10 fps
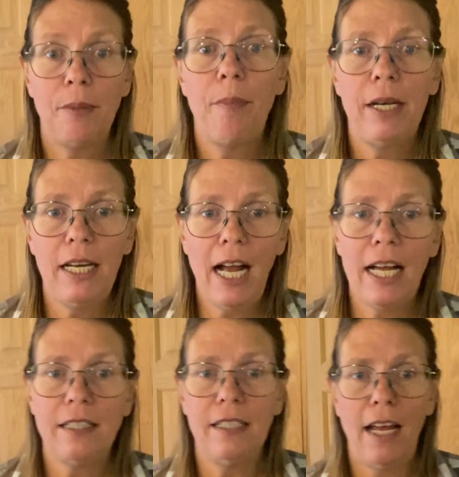but it
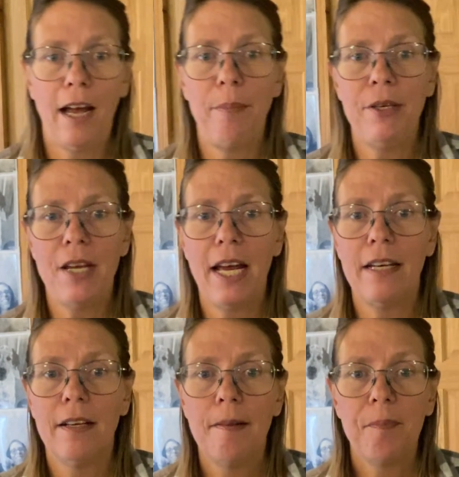hasn't happened yet.
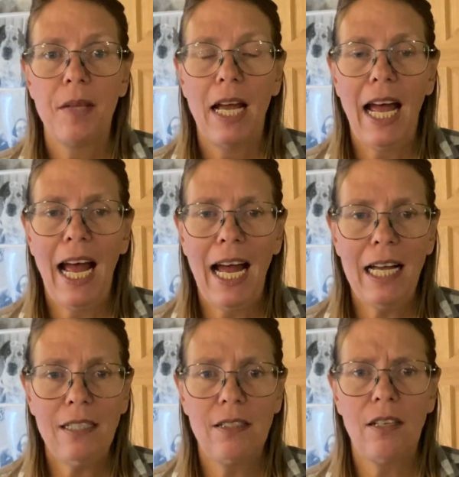
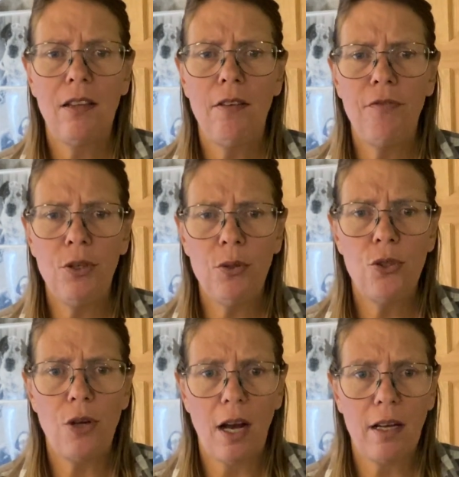Ask the food
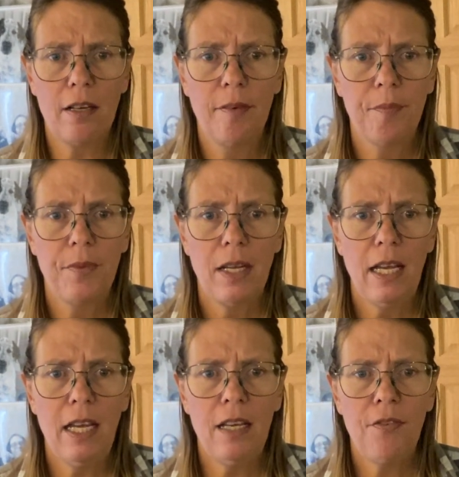truck
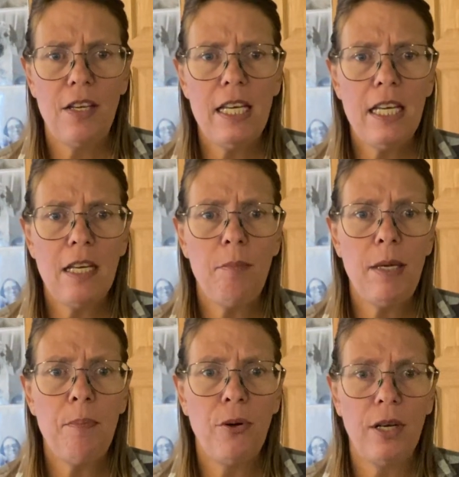if he can be
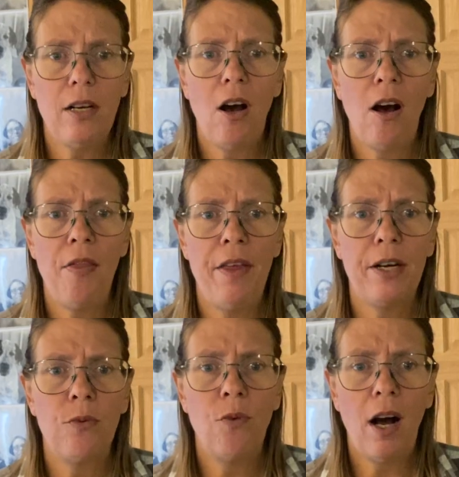put on
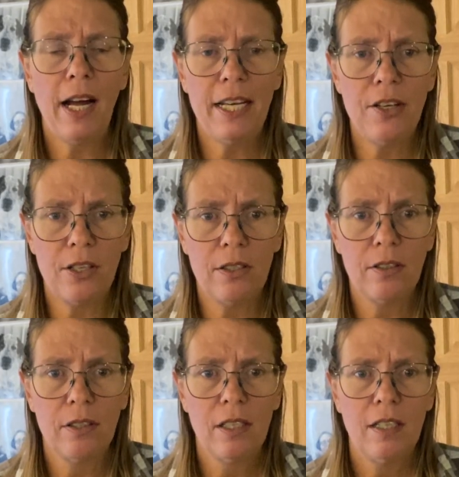their rider
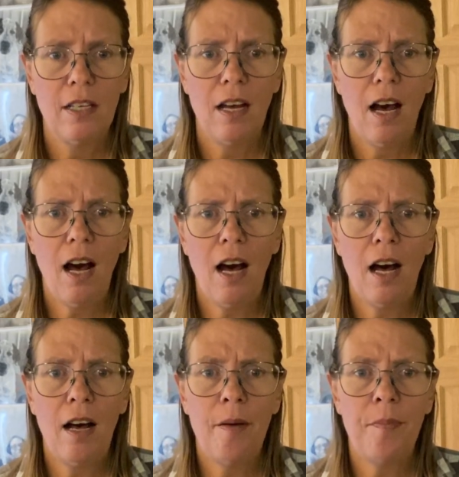
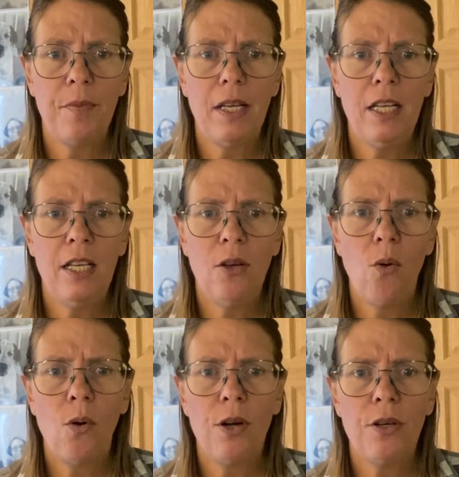in
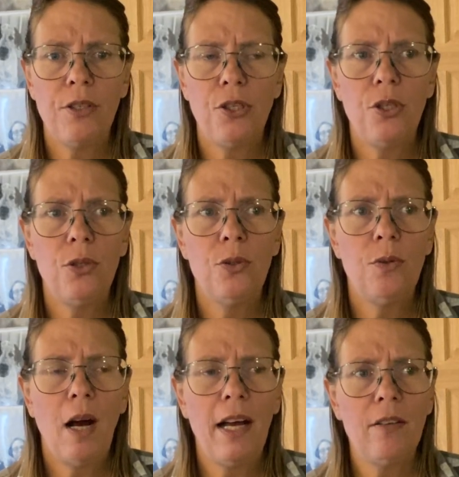order
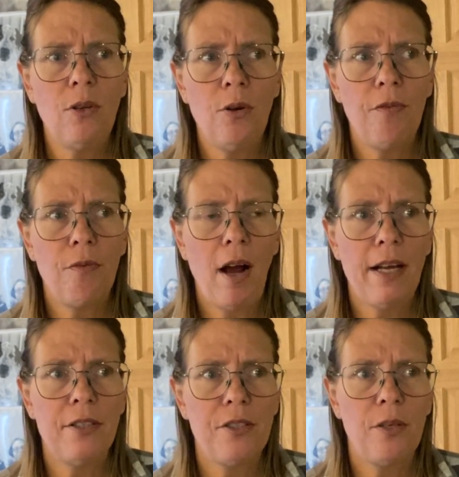to, I don't know if
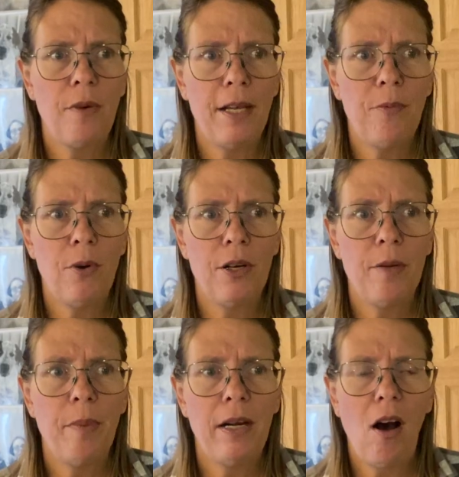rider's the right
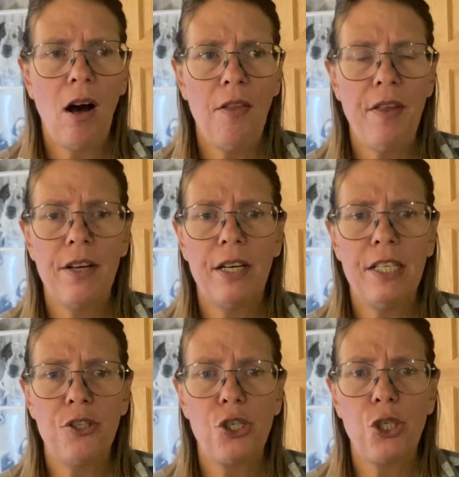word, but on their
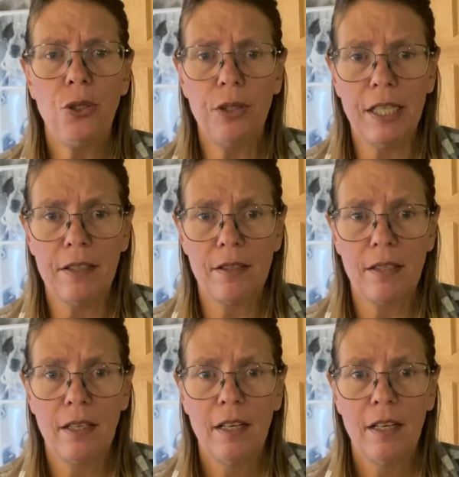insurance